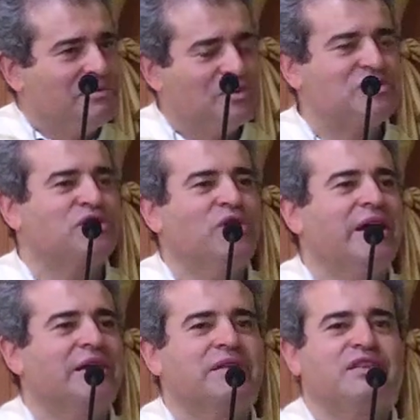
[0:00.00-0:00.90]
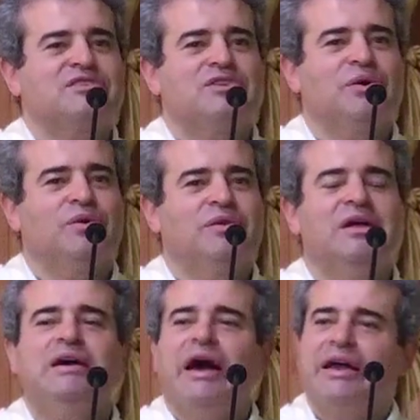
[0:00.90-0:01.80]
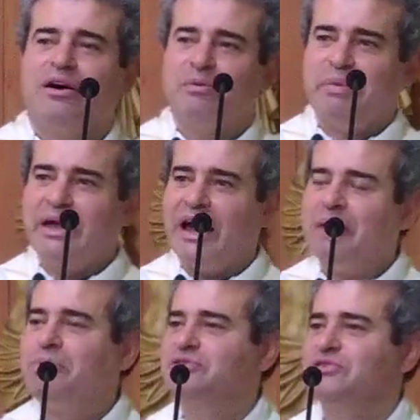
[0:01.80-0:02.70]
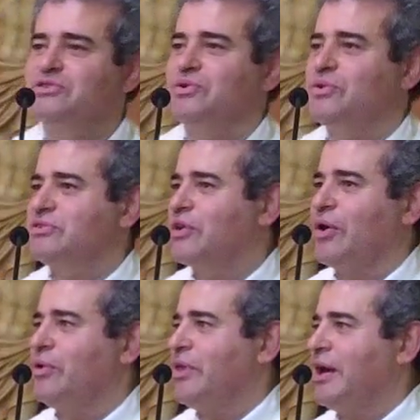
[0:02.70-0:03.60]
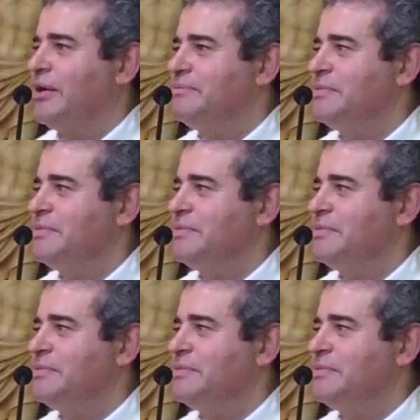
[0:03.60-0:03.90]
It's totally under the soul, and I'd be able to go there.